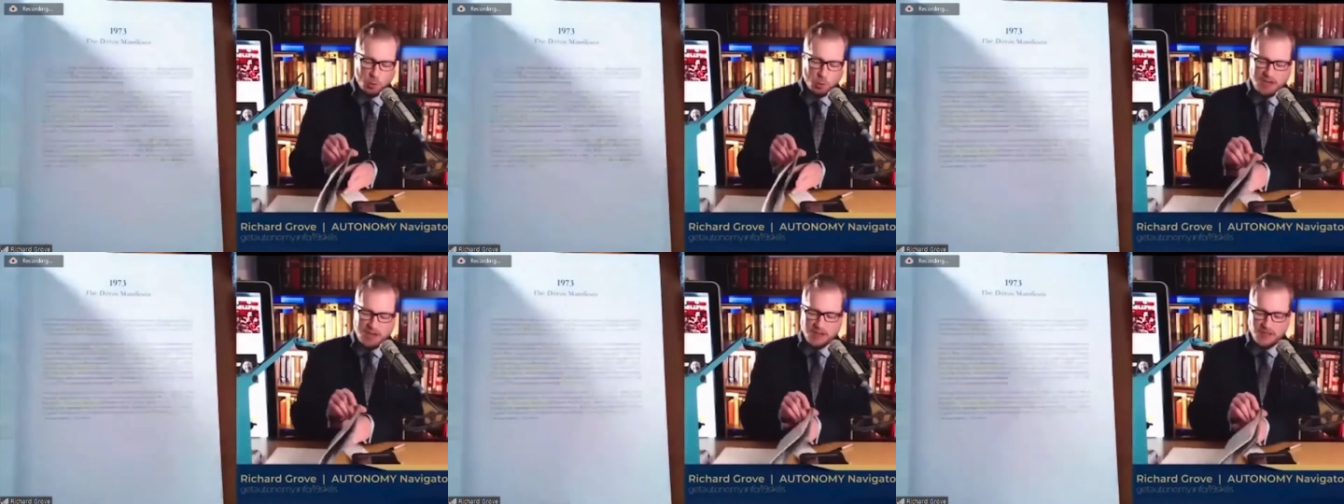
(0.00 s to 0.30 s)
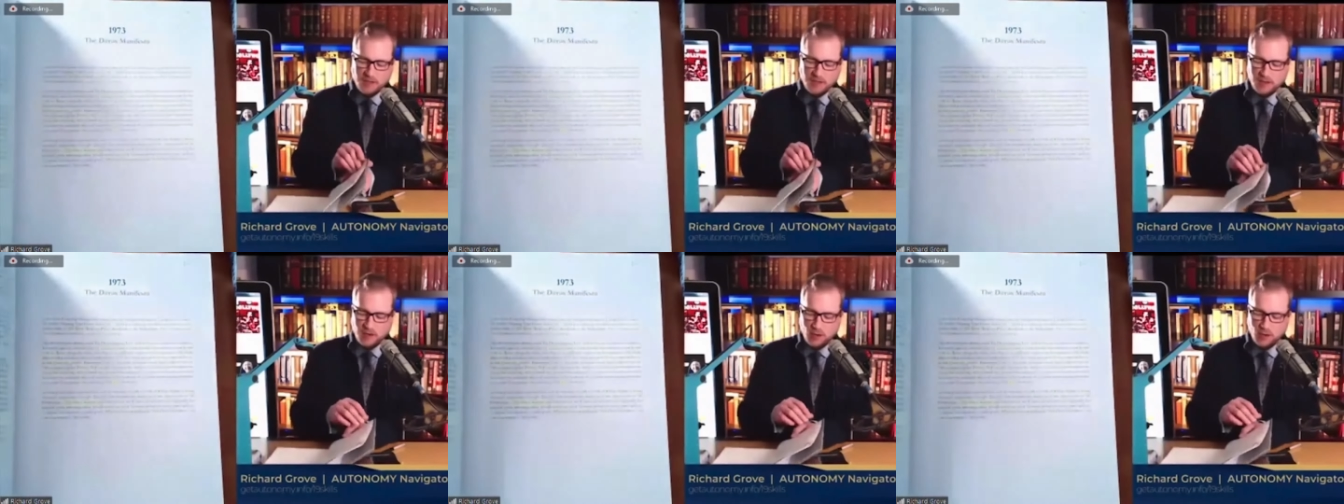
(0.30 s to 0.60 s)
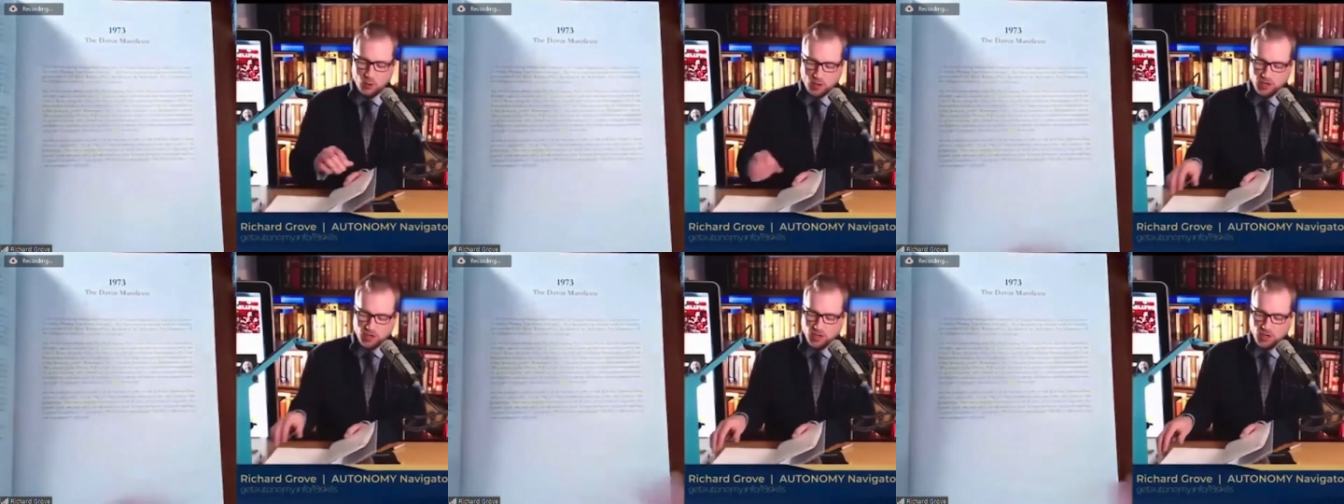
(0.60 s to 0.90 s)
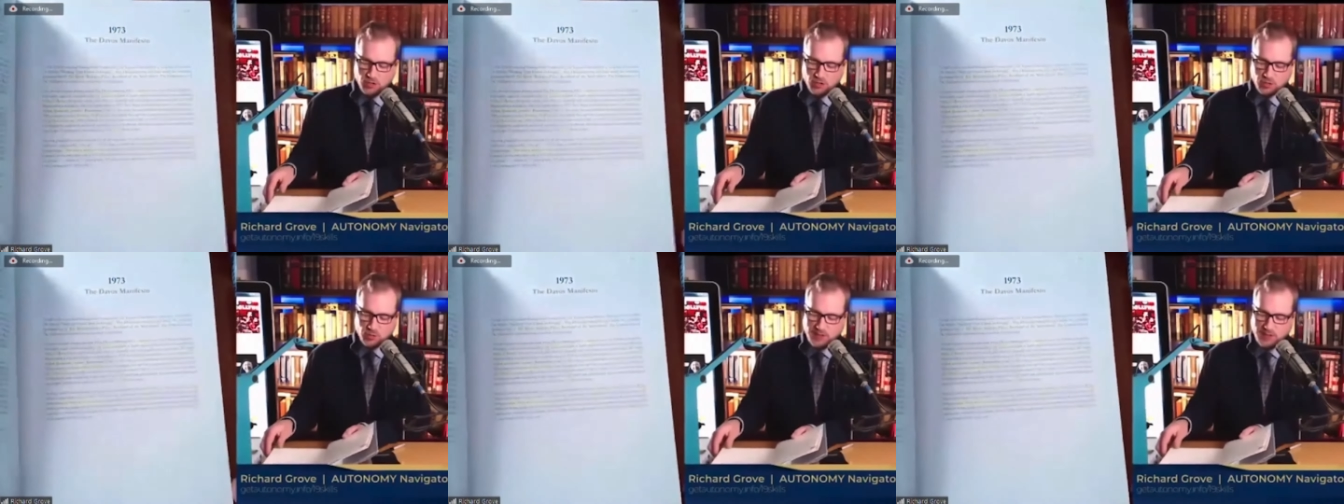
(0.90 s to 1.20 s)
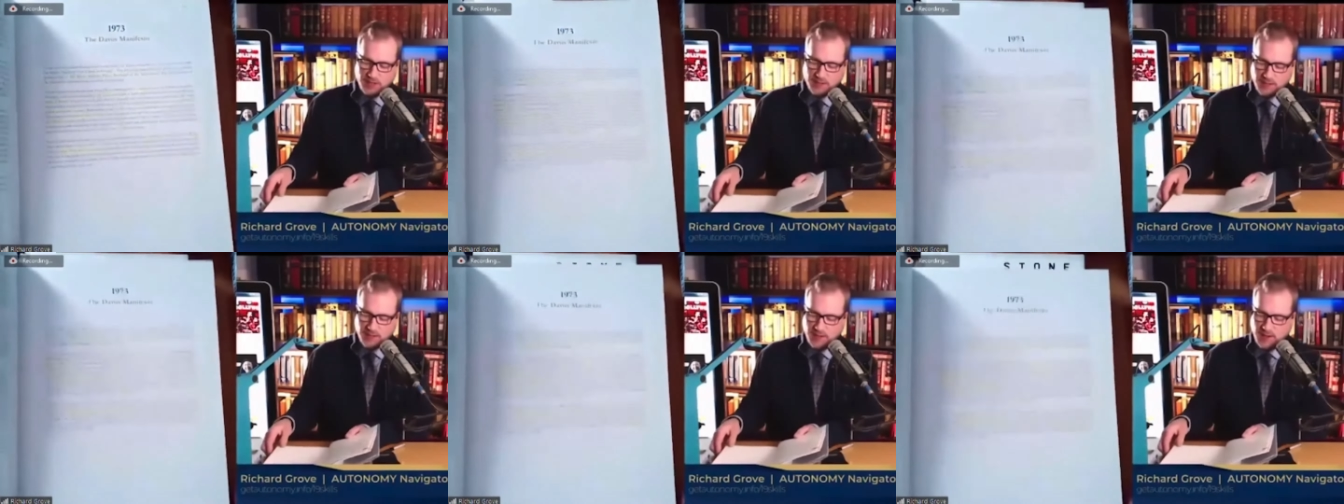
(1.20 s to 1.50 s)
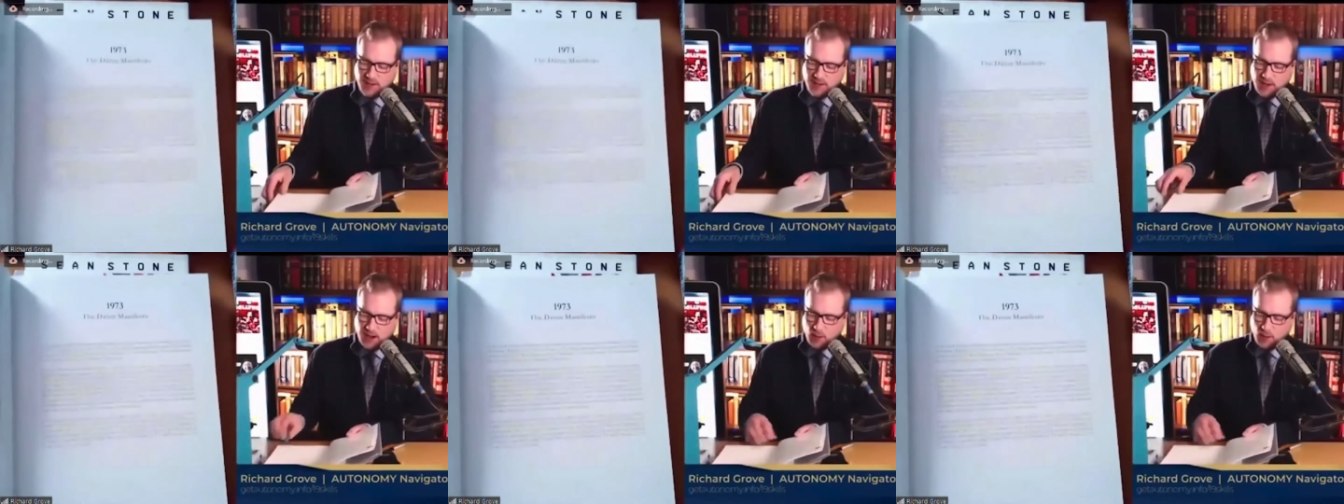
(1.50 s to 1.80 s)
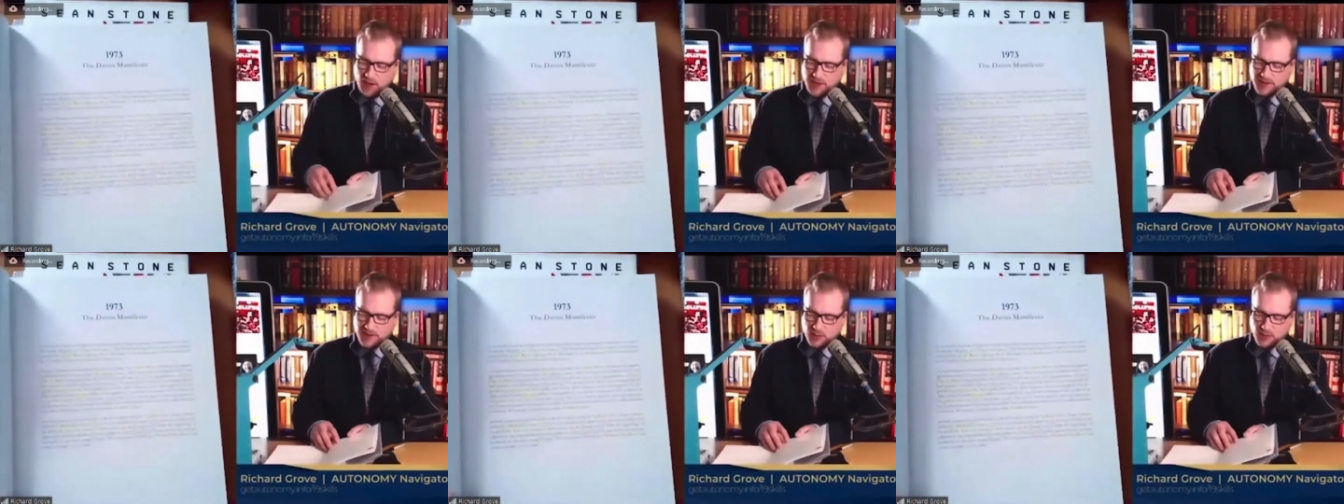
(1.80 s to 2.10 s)
written or ghostwritten. I
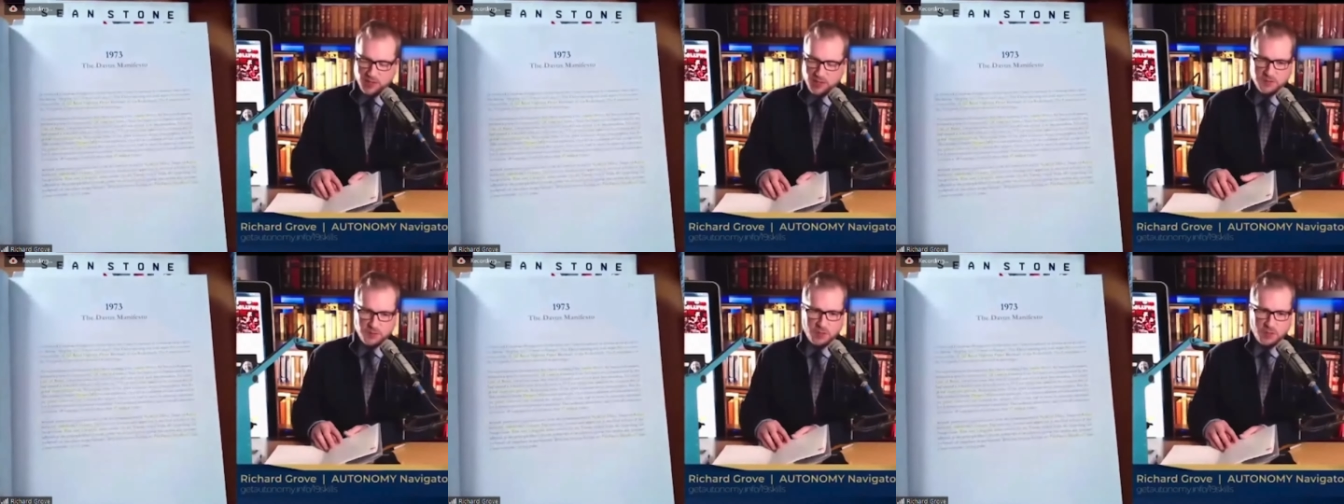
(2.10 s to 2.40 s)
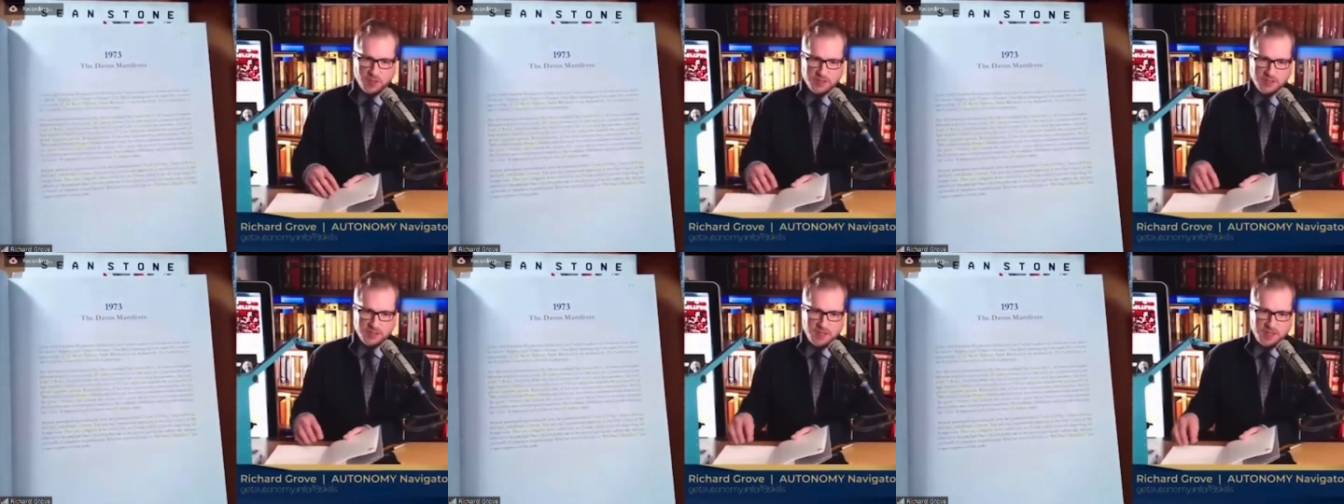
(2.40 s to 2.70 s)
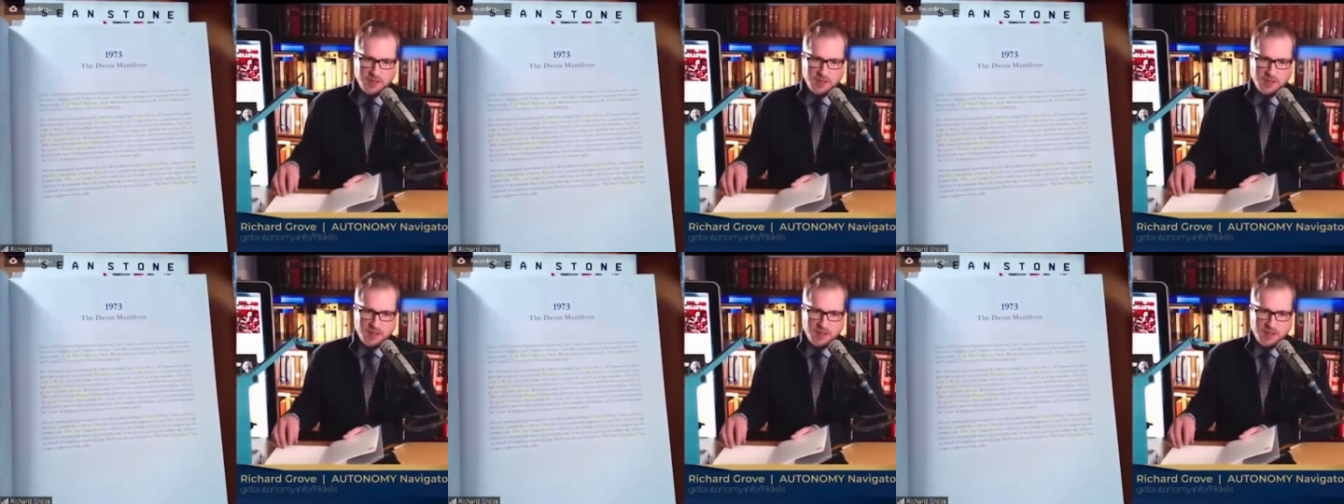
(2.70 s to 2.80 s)
went through those books.